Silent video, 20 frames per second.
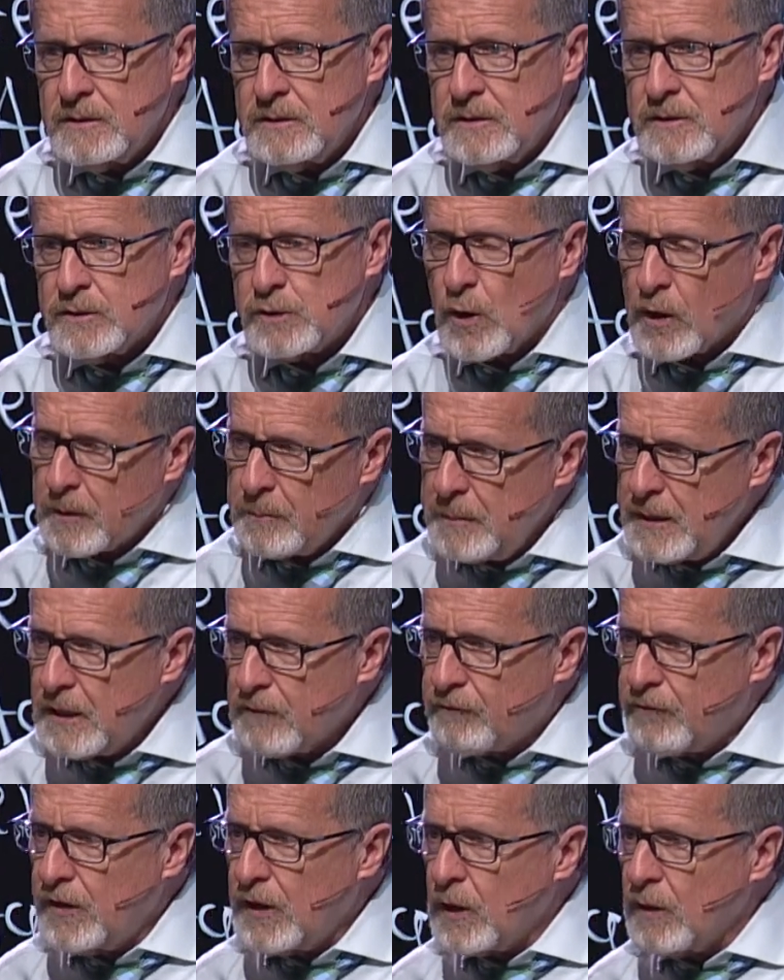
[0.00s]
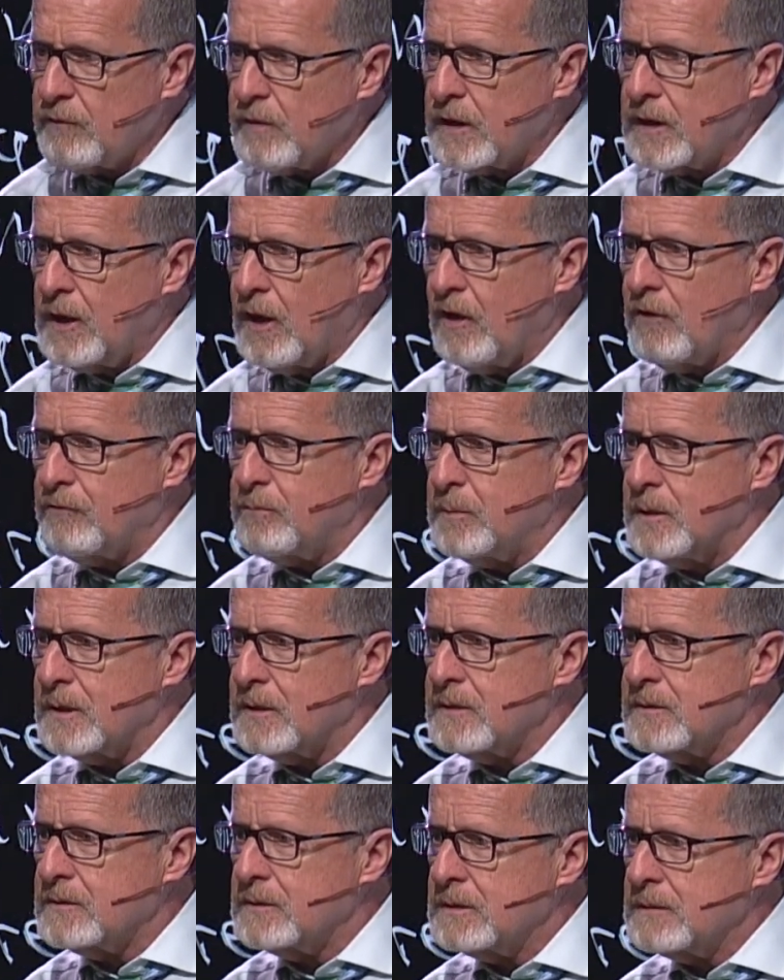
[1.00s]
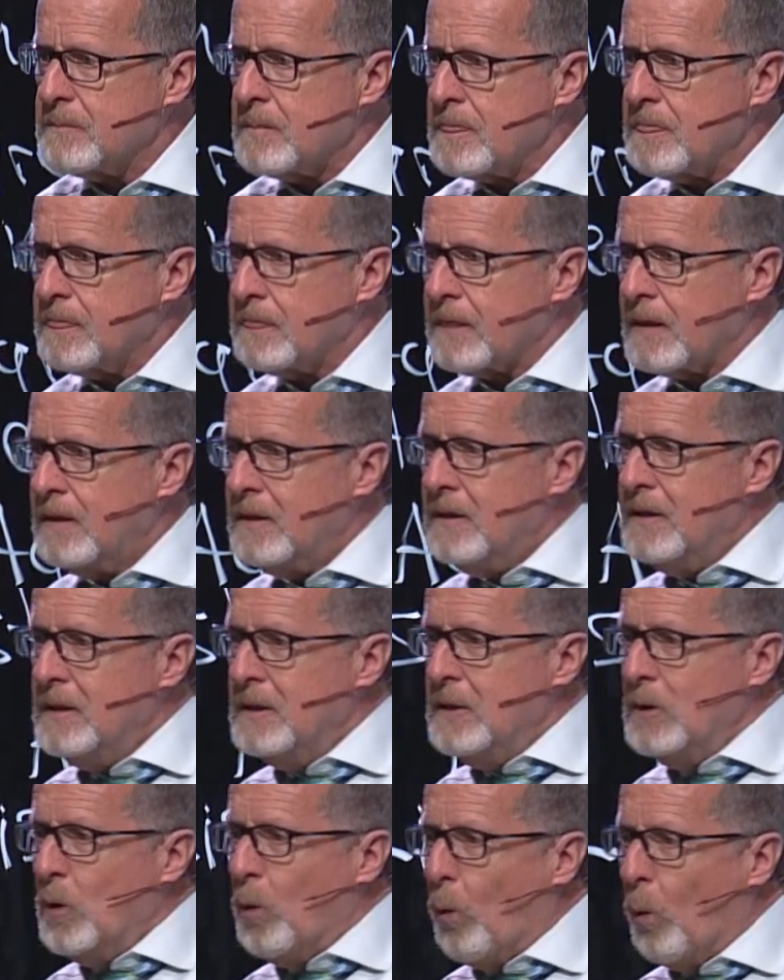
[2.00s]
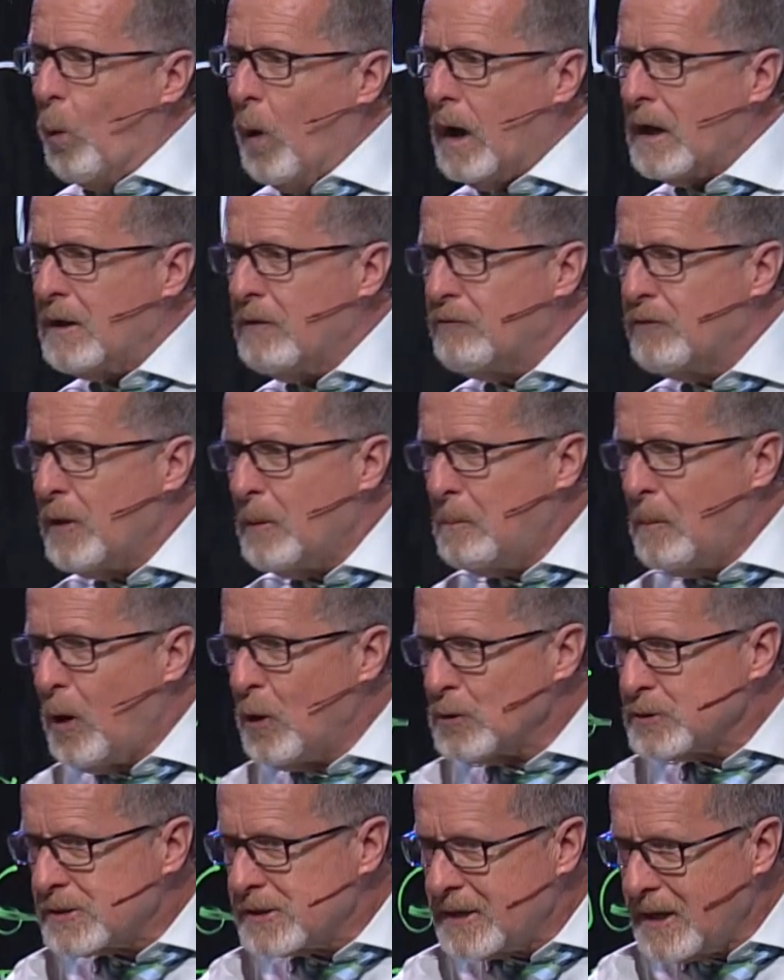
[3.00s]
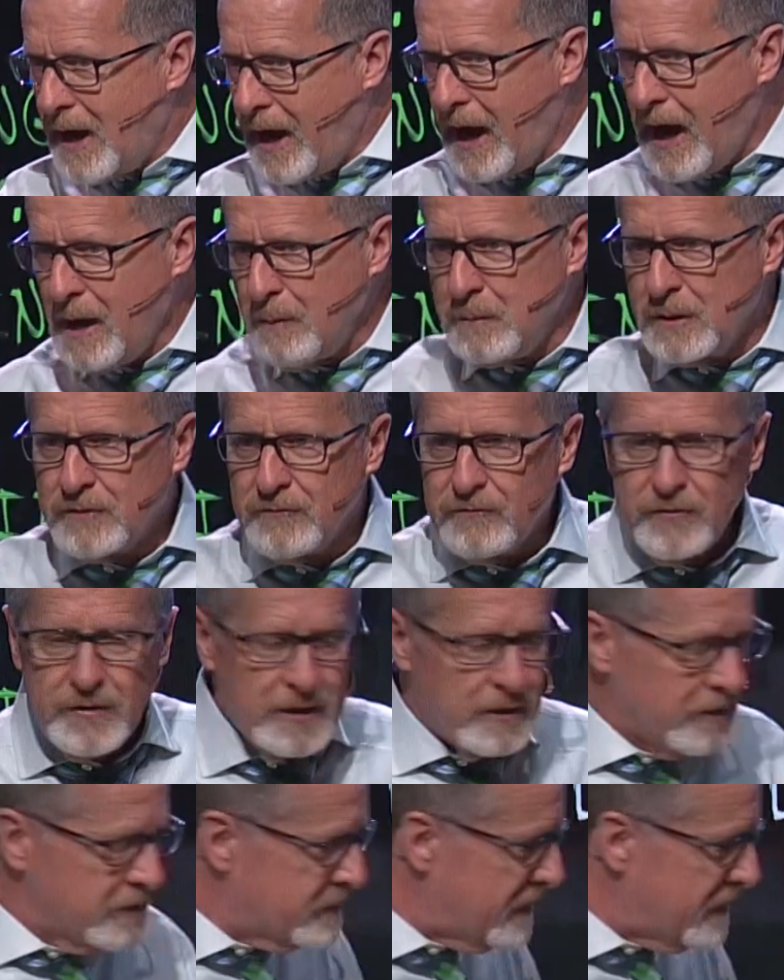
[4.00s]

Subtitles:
So it can be a fear of engulfment. One of the most common fears,